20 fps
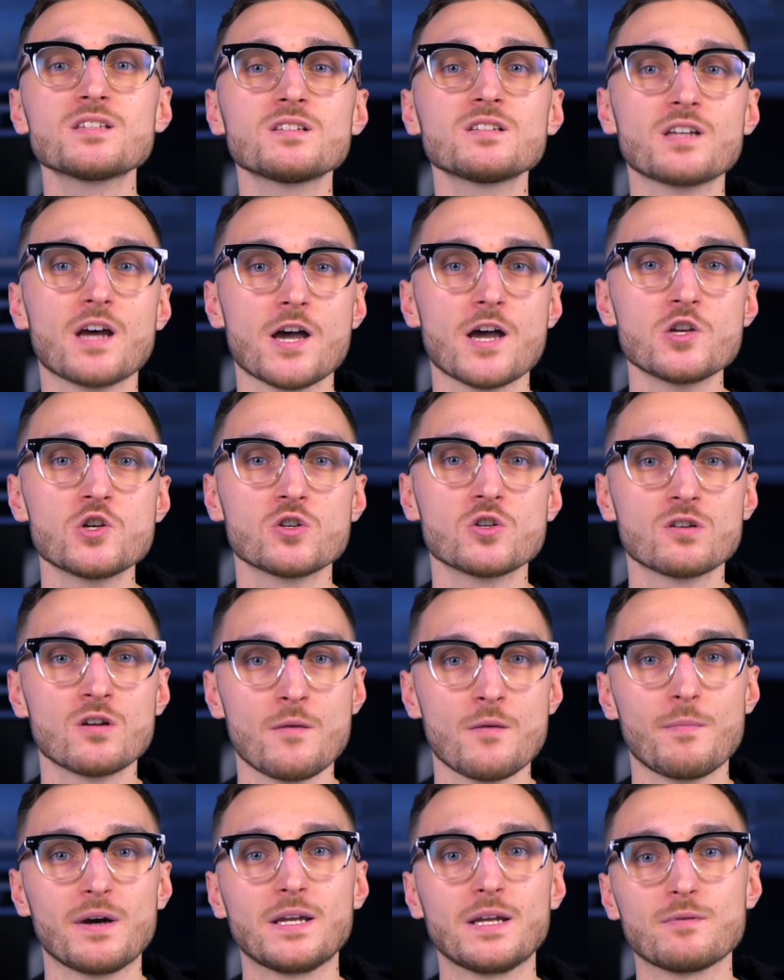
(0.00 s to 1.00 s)
in touch.
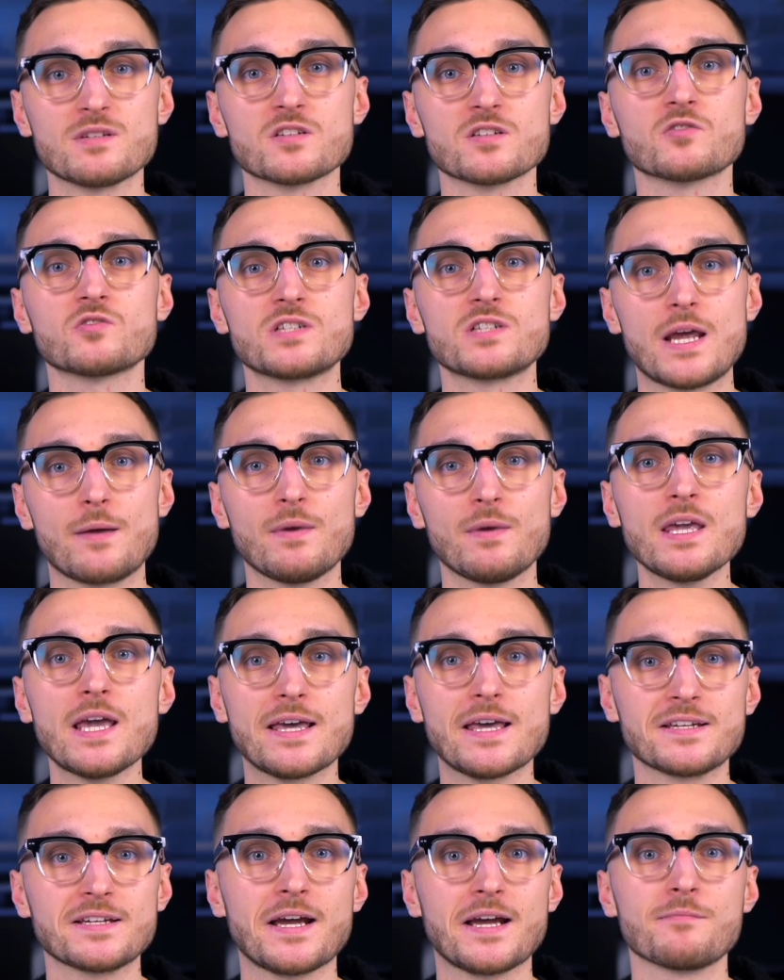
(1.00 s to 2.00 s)
My name is Artemiy
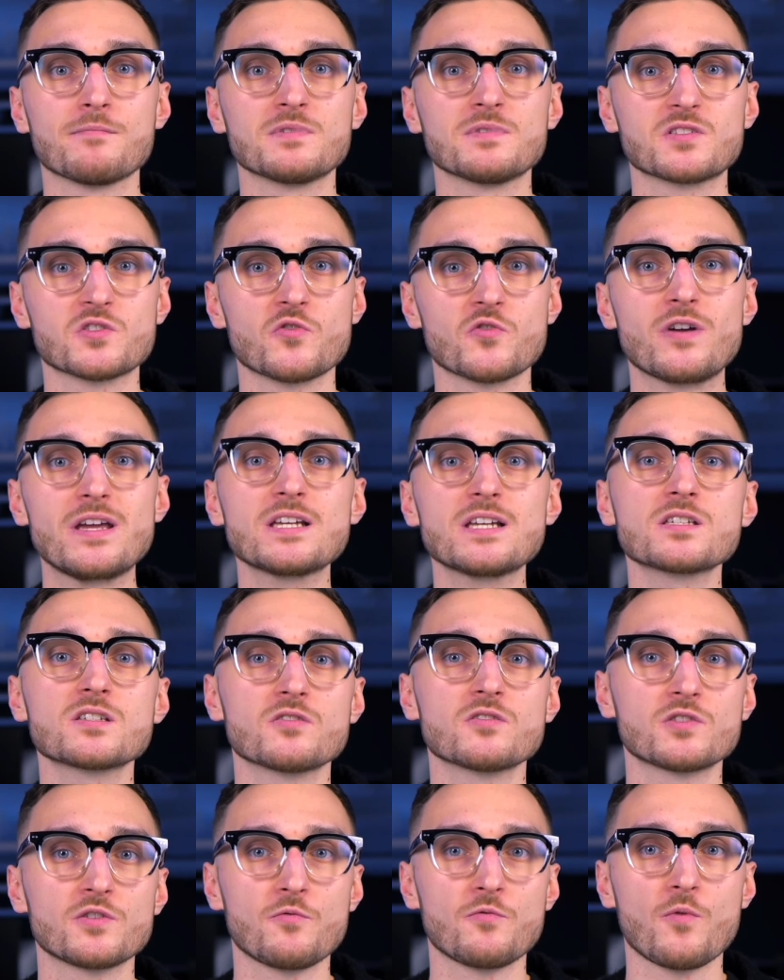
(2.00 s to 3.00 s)
and I'm 3x
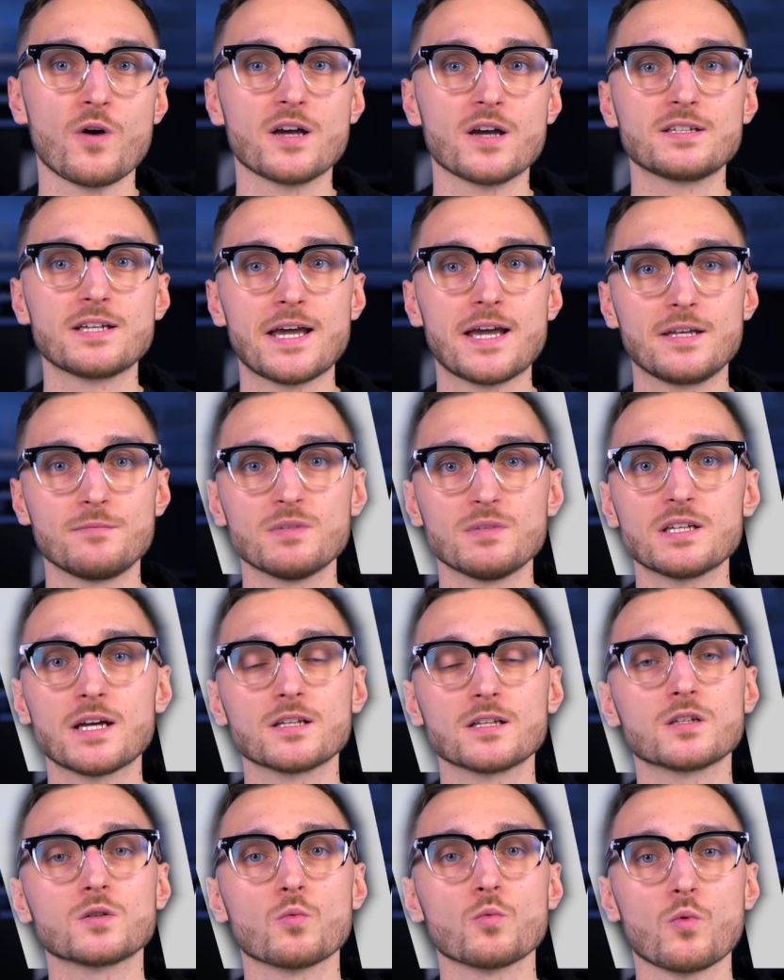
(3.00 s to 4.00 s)
certified admin
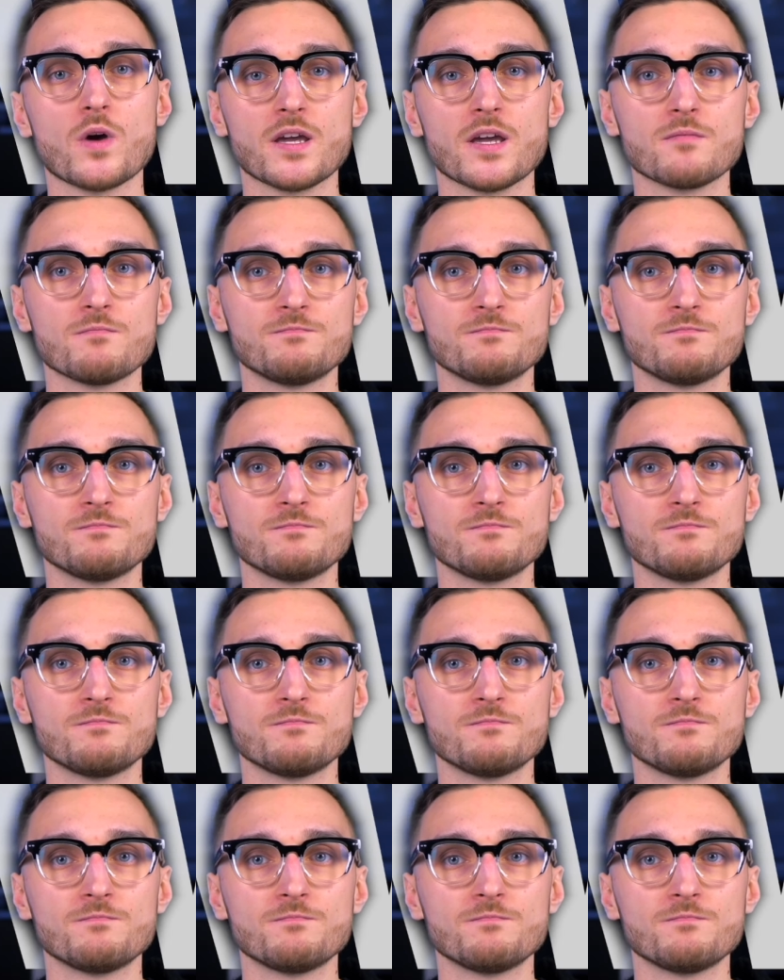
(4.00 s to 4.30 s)
at ENWAY.